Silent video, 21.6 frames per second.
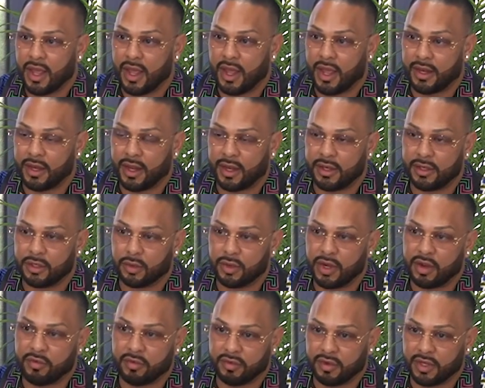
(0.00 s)
I, I don't
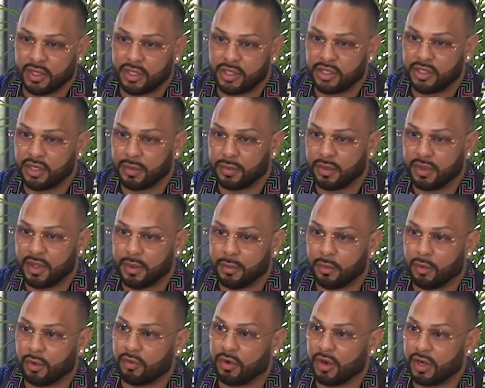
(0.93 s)
have a relationship with him
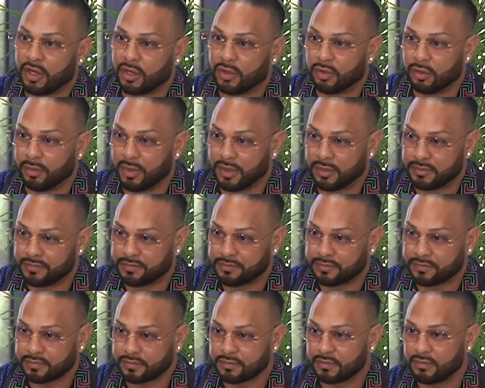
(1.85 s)
or Ronnie Coleman,
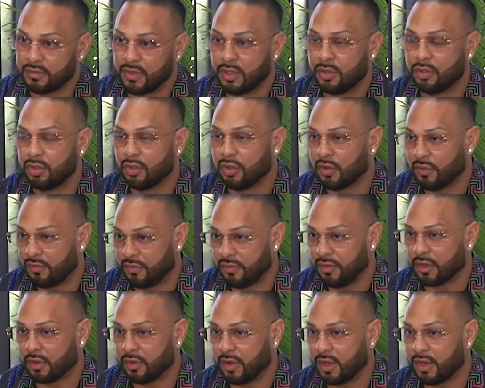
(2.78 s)
two of
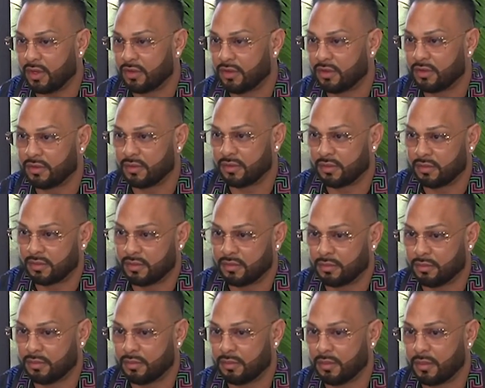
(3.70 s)
the greatest
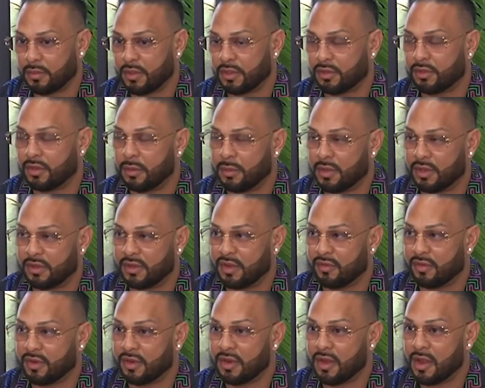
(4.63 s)
Mr. Olympias
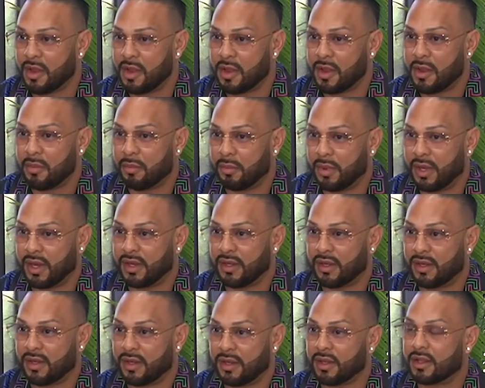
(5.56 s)
ever. But
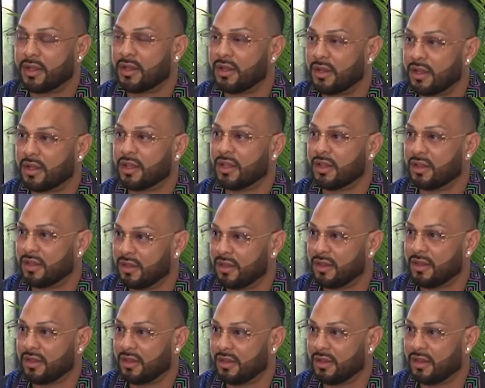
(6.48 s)
look look at
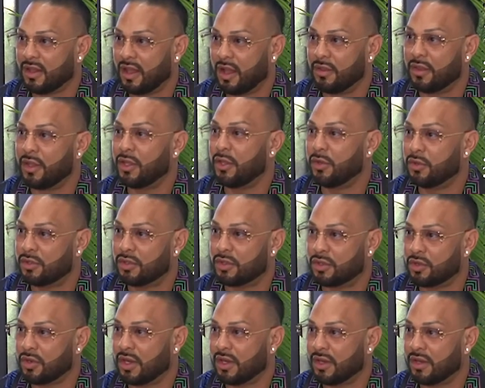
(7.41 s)
how they used to
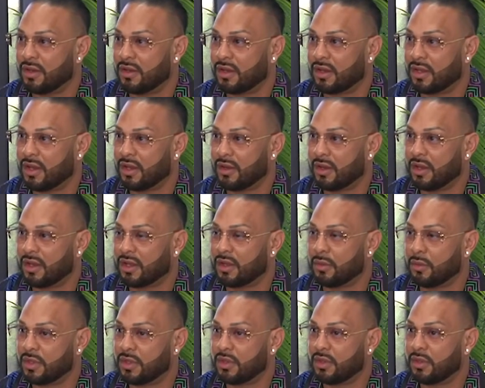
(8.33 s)
train. Look at look
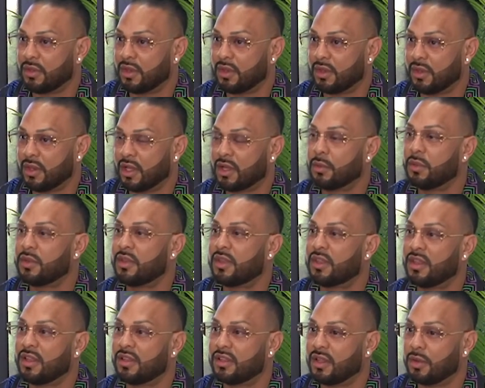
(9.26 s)
at what look at what the
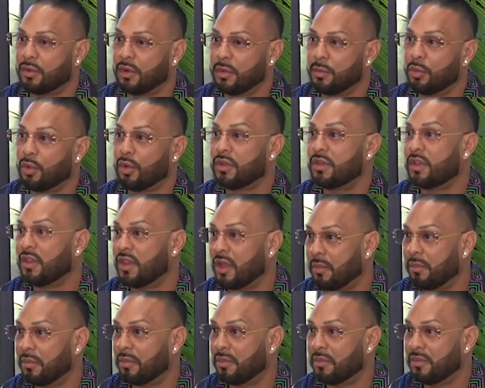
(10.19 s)
things that were important to
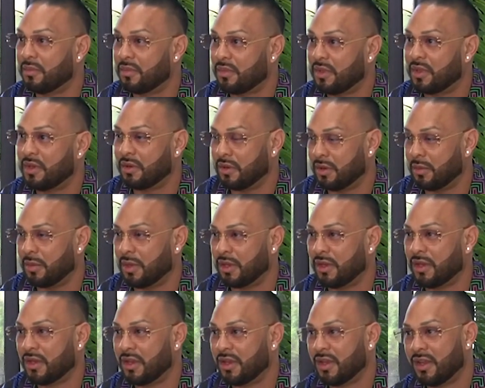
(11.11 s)
them. You know what I mean?
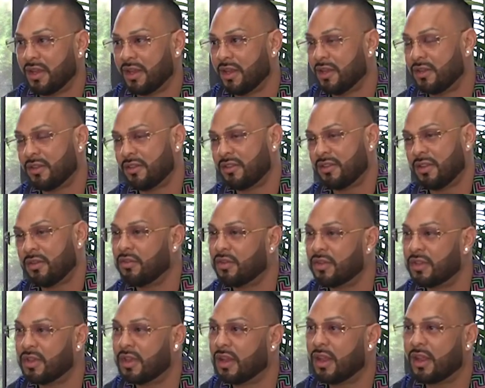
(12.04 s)
It's just
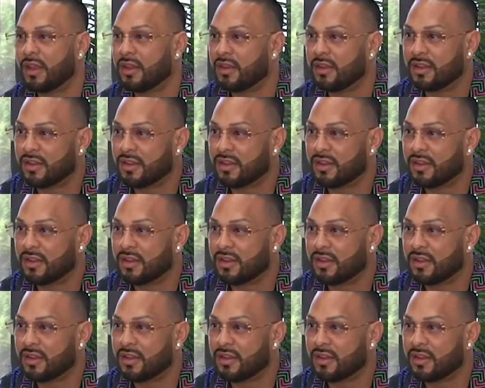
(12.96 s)
different today.